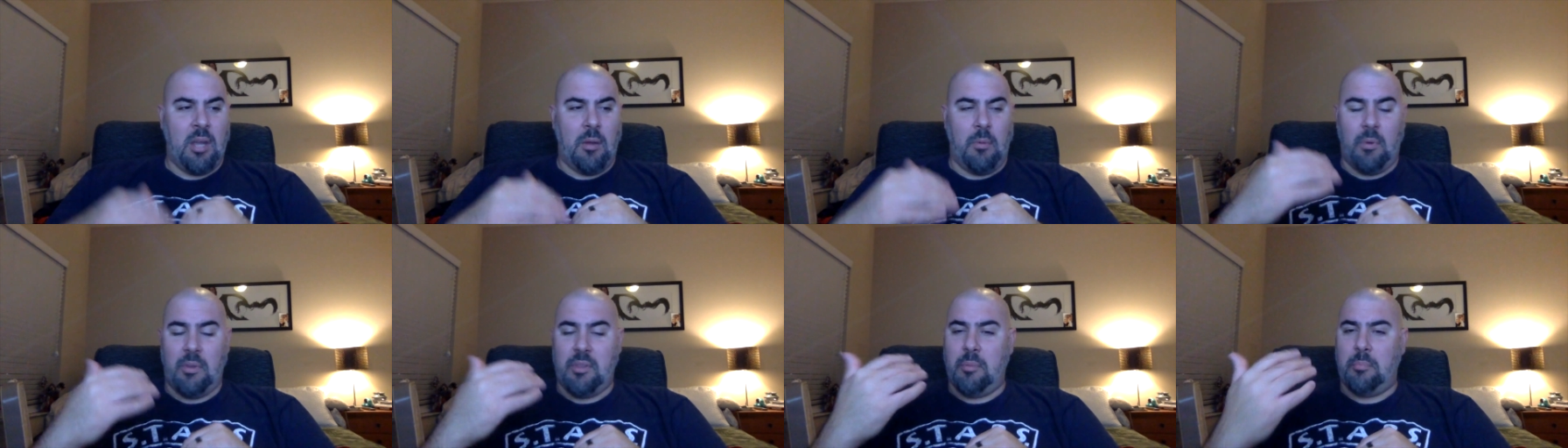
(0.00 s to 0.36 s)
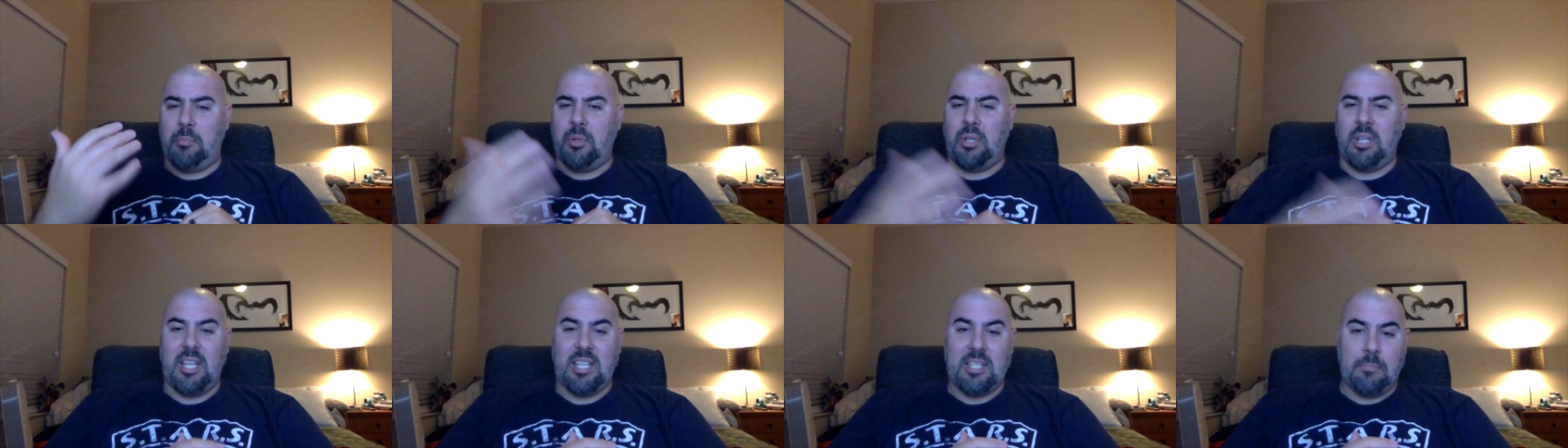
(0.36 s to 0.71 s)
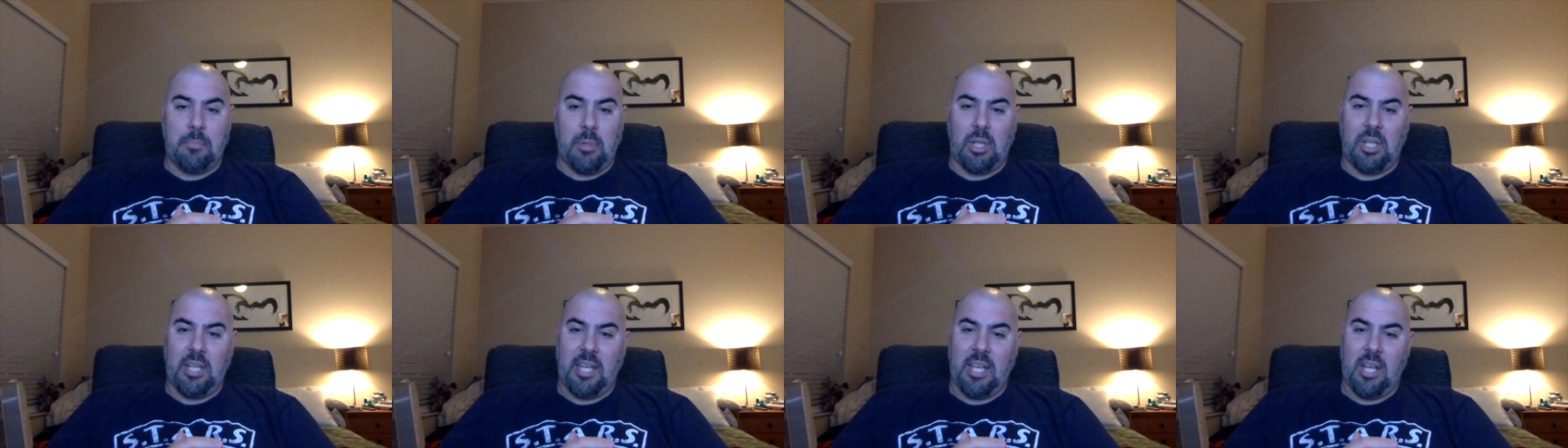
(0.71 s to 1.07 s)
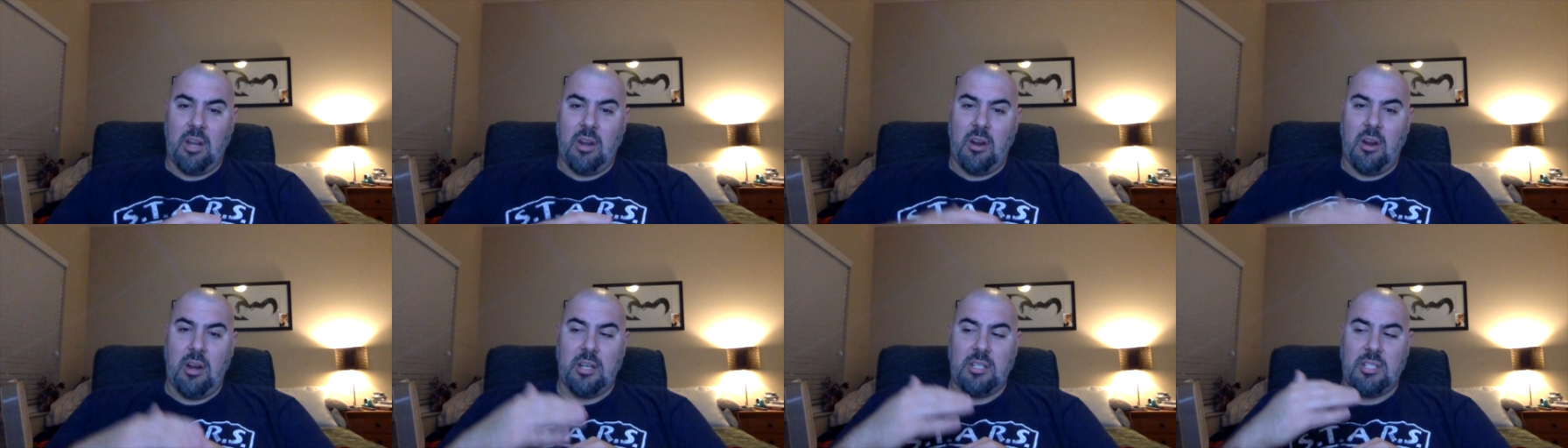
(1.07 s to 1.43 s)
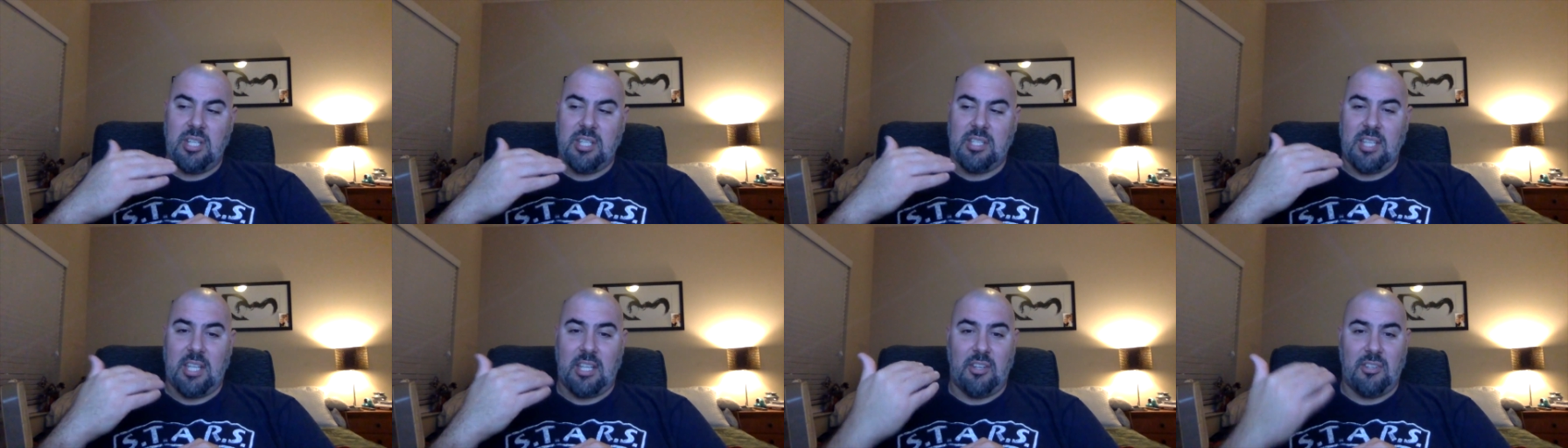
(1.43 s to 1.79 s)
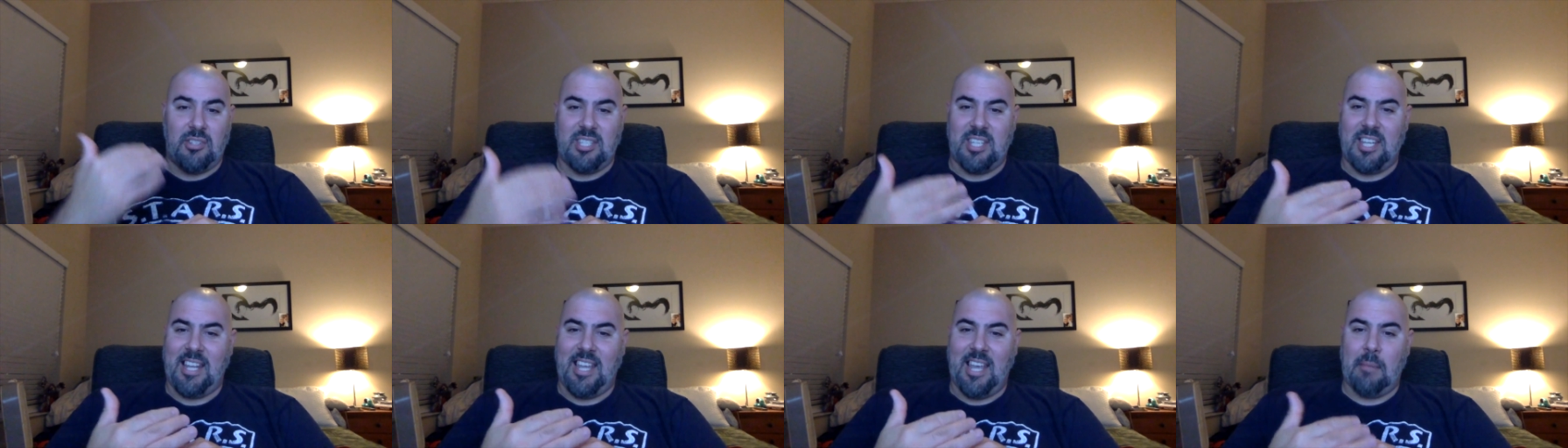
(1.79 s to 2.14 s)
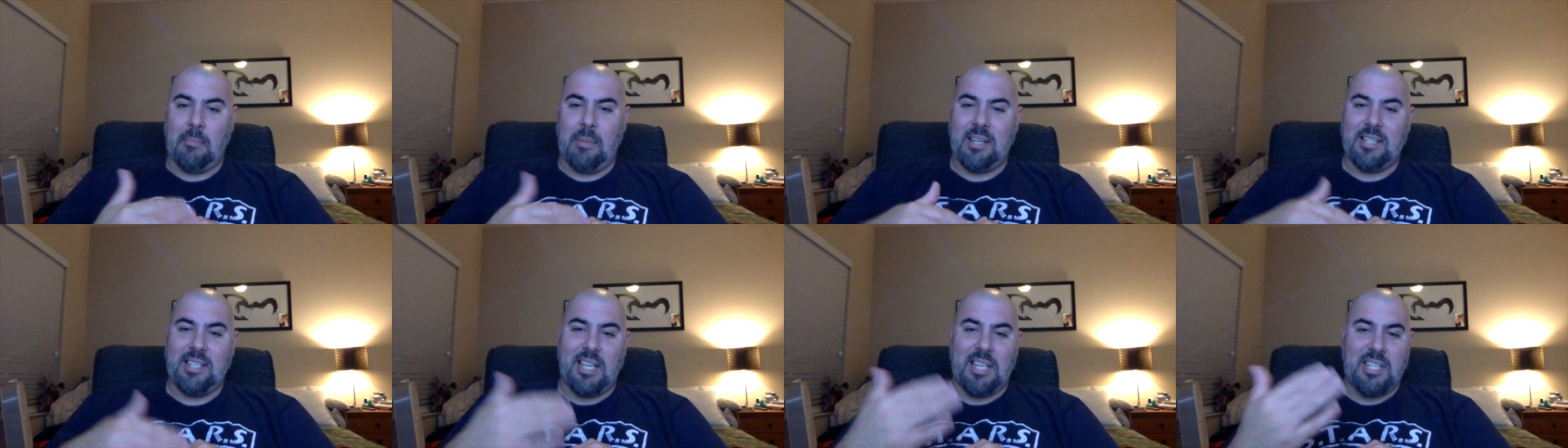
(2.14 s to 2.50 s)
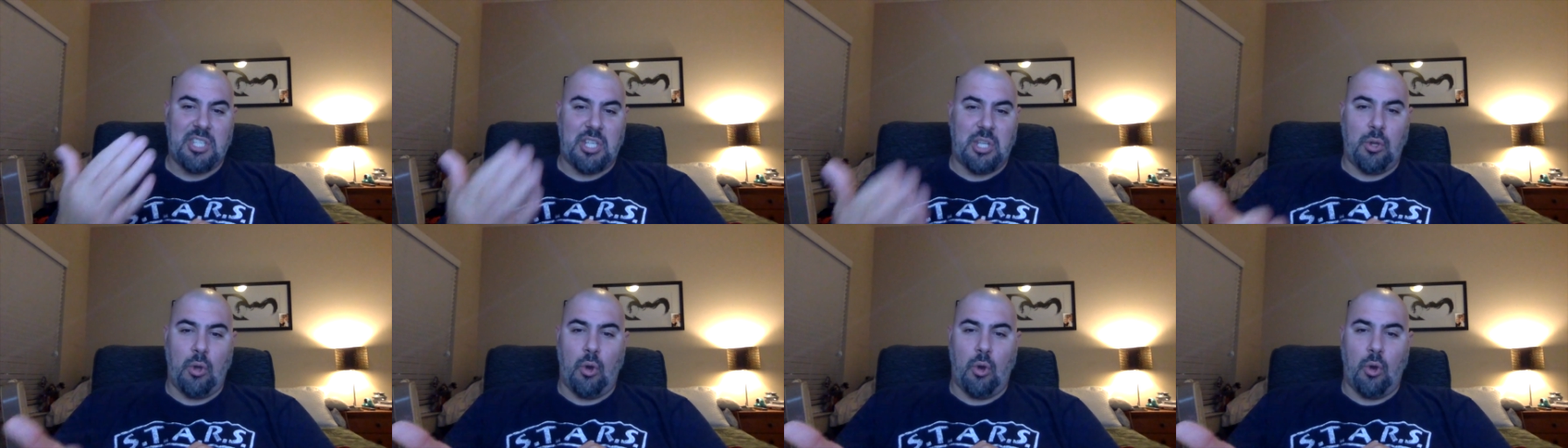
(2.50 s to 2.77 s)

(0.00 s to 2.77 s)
When the bully's bullying her and she's like, you're sitting at my desk,